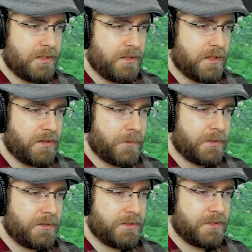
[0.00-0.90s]
Yeah,
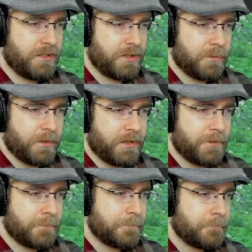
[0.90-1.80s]
well, good luck with
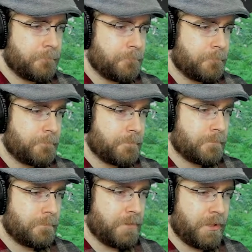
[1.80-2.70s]
that.
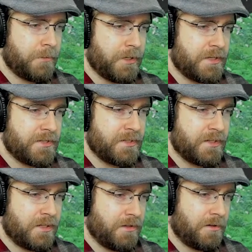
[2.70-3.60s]
By the way, isn't
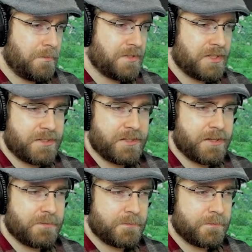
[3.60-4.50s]
it almost
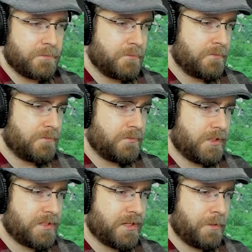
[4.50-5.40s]
sunset?
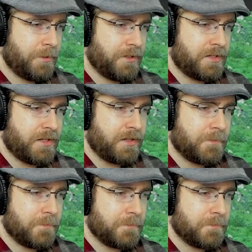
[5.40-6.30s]
Let's camp here tonight.
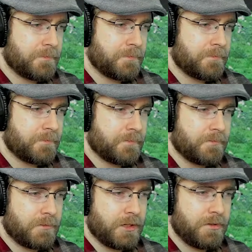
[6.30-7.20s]

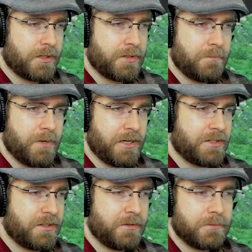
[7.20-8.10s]
Luca, make
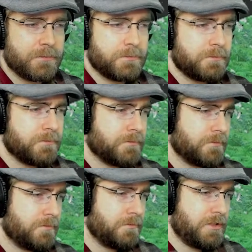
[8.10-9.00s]
dinner.
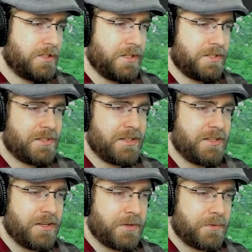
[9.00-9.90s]
Sheesh,
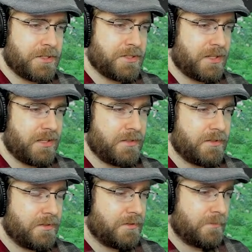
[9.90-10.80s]
didn't you just eat?
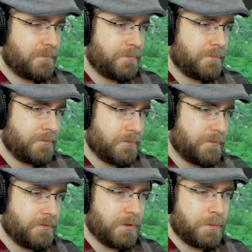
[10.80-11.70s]

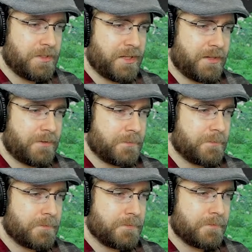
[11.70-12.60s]
What was that?
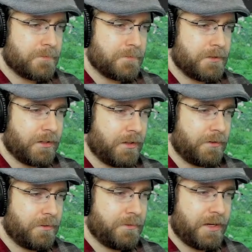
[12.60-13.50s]

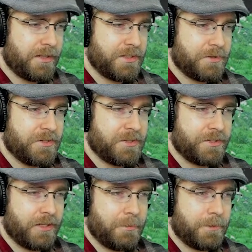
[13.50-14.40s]
Alice raises
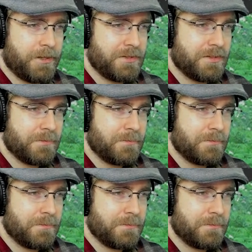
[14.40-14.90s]
her eyebrows.